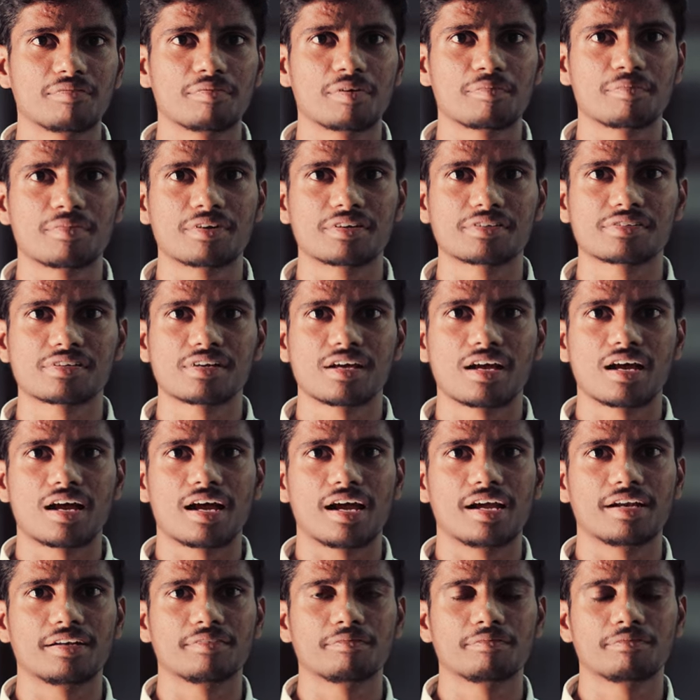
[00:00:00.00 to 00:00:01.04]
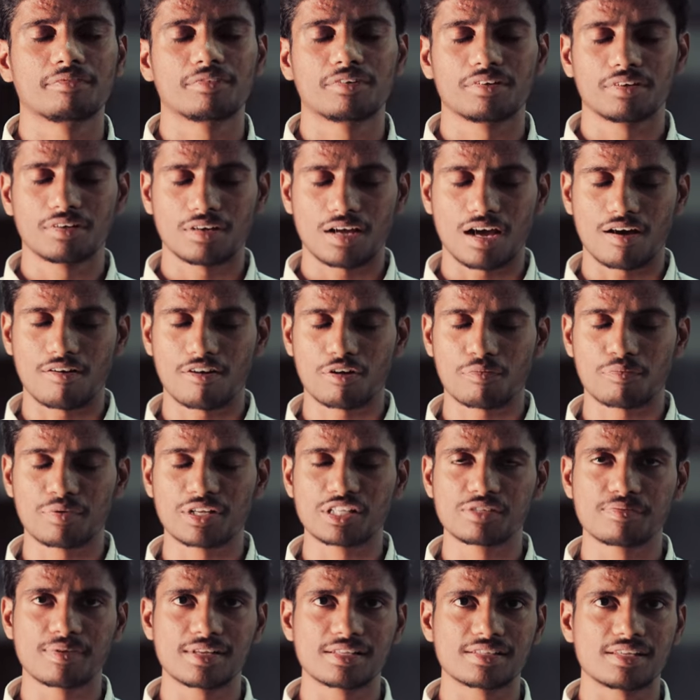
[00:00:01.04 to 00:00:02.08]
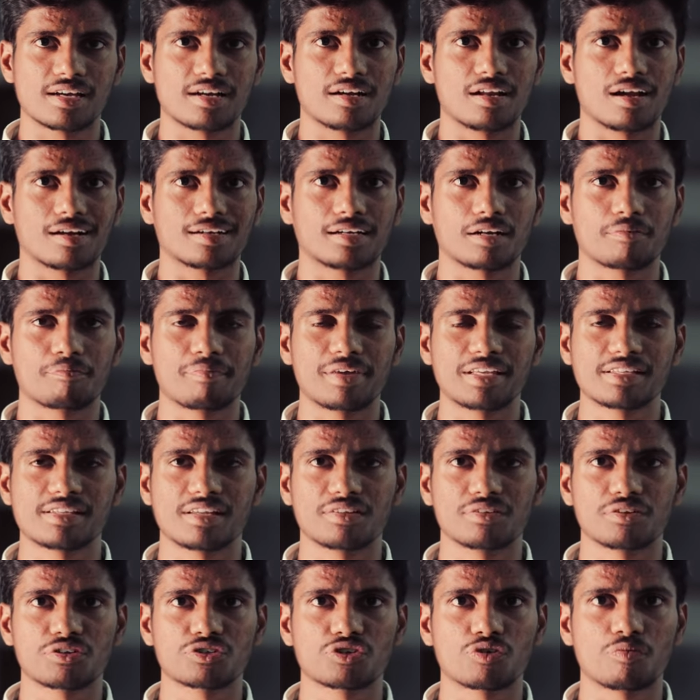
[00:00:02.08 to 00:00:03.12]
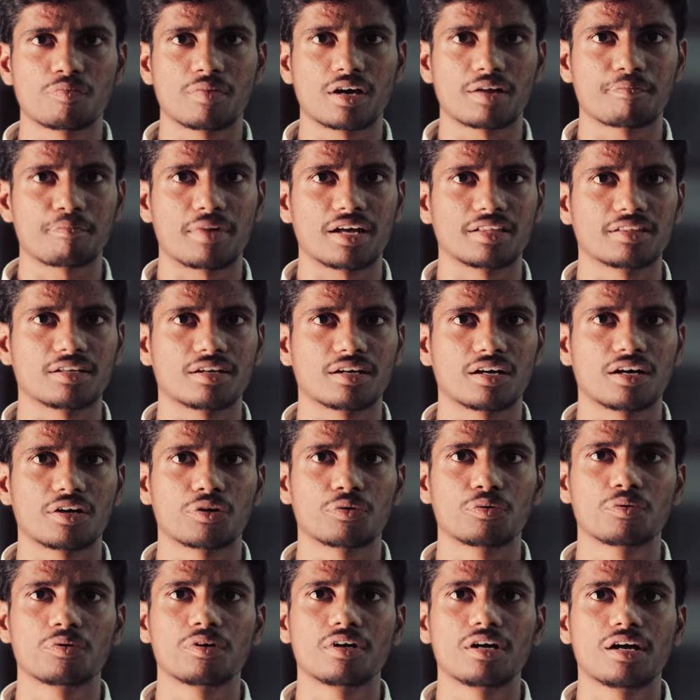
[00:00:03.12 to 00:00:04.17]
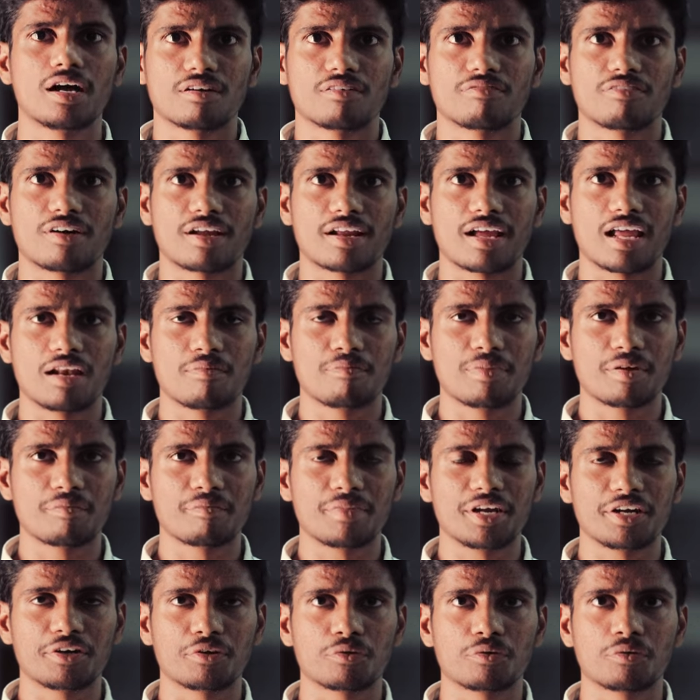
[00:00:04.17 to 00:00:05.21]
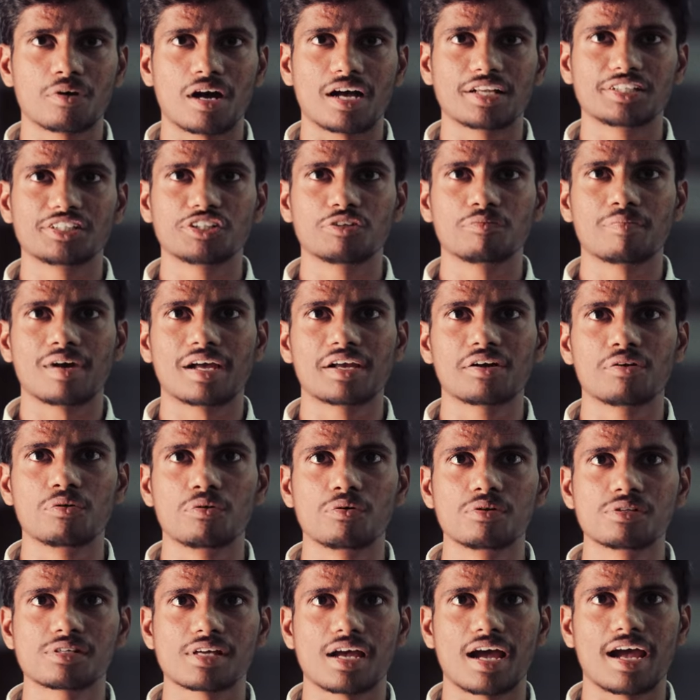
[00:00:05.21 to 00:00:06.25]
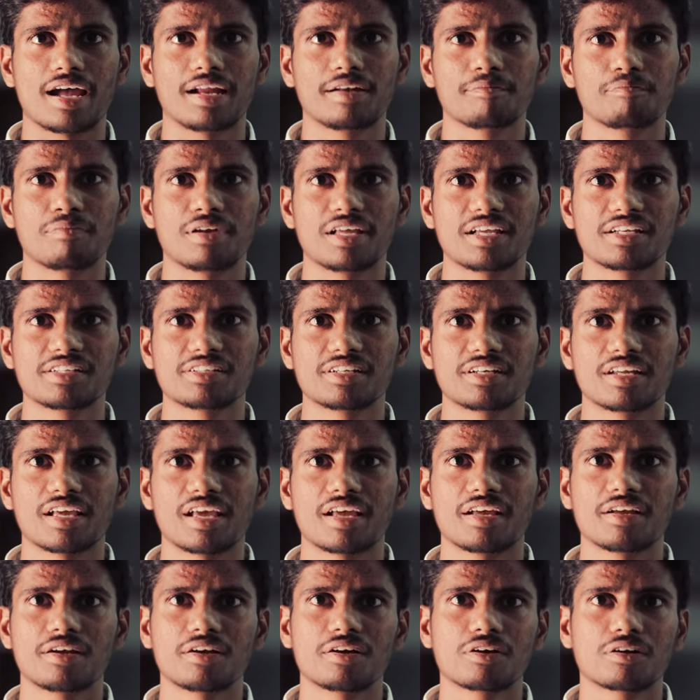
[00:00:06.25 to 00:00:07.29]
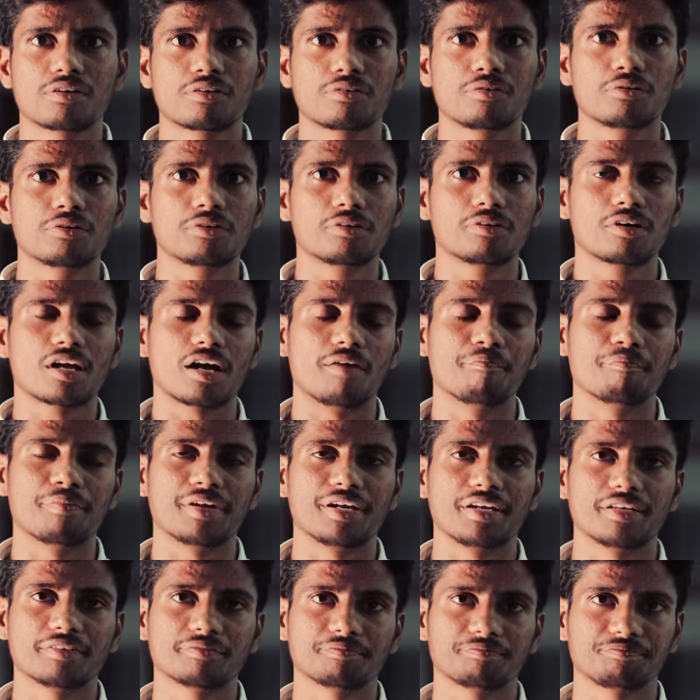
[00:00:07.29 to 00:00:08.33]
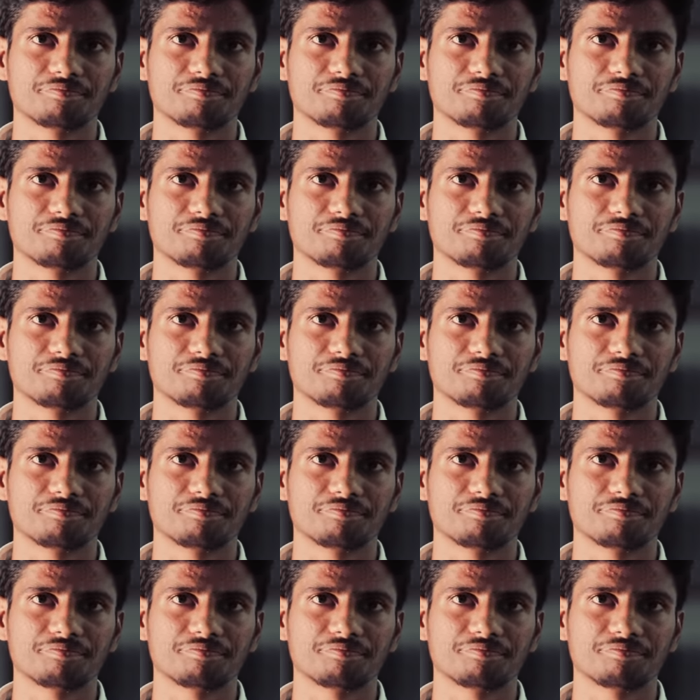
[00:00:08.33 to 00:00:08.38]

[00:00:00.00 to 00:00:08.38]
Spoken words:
members and our principal sir, Dr. P. Santosh Kumar Patra Garu, for helping me to achieve my goals and placed in a good company.